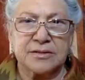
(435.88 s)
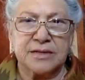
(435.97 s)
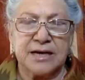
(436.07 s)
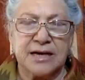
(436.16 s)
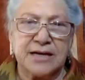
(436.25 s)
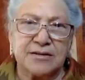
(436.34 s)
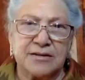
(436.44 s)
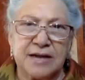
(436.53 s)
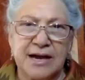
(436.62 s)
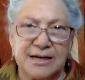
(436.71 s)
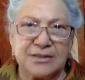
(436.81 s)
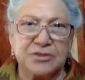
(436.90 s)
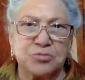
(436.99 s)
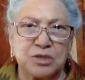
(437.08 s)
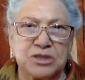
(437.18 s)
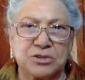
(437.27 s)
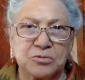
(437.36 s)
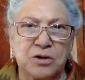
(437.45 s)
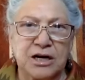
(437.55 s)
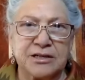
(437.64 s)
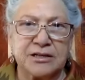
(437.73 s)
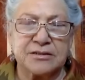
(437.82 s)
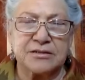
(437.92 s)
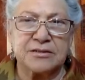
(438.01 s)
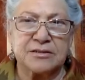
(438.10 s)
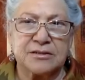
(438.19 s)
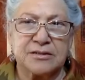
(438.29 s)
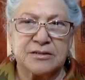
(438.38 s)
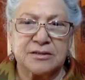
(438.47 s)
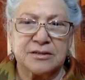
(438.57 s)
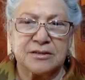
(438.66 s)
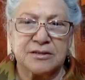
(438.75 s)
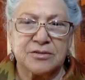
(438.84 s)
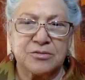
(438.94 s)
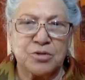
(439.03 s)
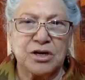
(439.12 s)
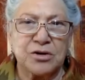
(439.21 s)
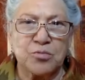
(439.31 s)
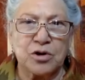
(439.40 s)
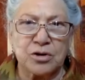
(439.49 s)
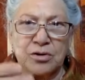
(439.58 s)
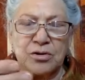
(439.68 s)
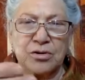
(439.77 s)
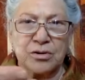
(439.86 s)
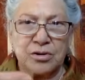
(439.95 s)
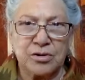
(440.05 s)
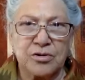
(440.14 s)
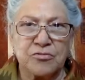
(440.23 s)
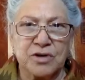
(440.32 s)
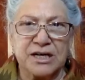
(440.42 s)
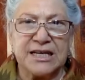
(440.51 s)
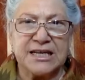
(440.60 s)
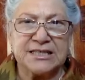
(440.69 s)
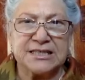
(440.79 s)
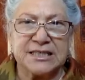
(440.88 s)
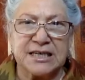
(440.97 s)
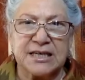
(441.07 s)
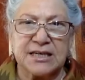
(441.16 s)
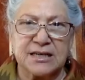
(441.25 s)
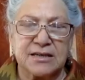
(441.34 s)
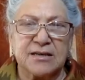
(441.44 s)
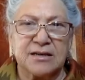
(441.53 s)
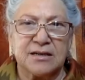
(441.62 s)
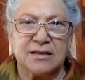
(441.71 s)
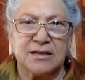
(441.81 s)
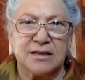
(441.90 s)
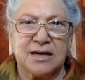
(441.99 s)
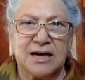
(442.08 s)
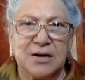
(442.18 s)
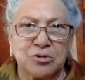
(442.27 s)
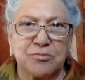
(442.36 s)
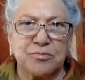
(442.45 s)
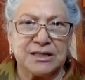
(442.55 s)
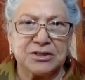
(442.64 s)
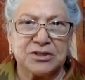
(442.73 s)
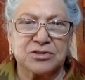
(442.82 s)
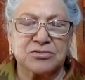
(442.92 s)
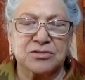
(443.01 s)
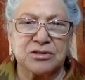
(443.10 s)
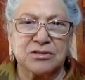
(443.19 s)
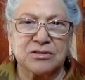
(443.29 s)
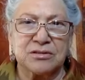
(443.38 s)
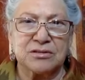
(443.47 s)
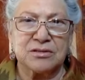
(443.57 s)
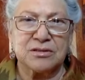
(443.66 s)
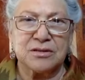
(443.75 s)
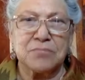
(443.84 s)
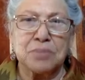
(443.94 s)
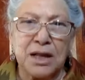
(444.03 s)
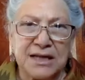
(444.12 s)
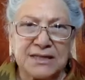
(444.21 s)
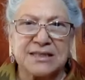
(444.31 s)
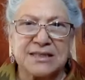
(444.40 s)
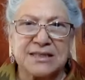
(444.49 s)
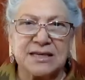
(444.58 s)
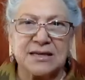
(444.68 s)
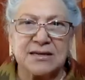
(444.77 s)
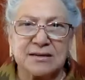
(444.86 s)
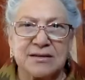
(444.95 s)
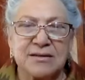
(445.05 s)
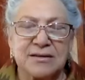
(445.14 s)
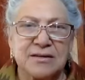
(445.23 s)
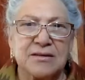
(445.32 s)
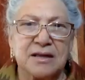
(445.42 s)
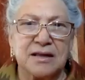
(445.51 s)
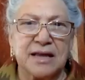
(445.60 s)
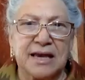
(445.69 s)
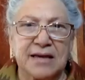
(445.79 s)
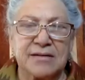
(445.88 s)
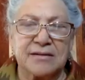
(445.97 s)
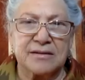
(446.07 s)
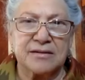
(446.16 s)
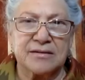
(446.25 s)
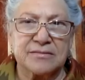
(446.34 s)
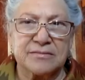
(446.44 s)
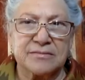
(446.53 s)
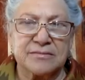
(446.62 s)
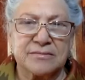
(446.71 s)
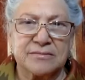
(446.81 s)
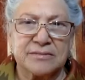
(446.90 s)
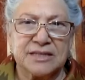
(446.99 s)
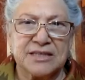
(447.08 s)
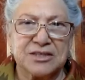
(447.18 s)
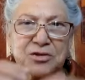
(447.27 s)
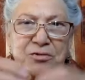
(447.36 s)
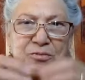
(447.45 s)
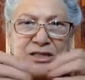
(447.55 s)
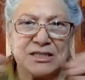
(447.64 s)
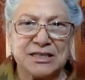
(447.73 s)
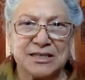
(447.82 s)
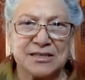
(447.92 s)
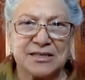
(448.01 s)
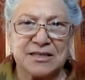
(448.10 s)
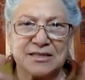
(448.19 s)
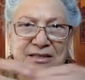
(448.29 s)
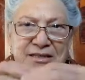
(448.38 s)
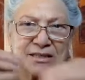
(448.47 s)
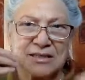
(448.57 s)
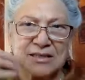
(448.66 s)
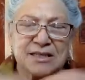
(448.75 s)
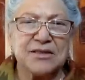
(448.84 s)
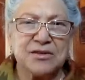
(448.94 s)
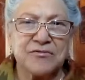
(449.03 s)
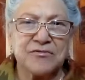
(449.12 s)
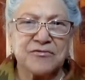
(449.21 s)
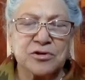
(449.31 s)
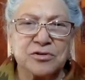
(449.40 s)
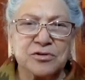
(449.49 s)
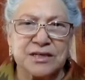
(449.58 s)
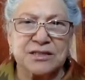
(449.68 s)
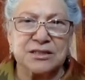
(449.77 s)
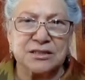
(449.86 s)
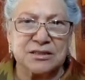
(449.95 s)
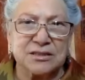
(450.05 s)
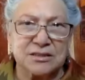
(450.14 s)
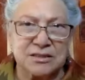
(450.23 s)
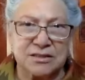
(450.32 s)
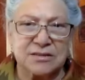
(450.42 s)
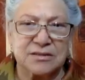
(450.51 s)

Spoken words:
And as we squatted, we were releasing our menstrual, blessing the land. And so we did this in the 4 directions.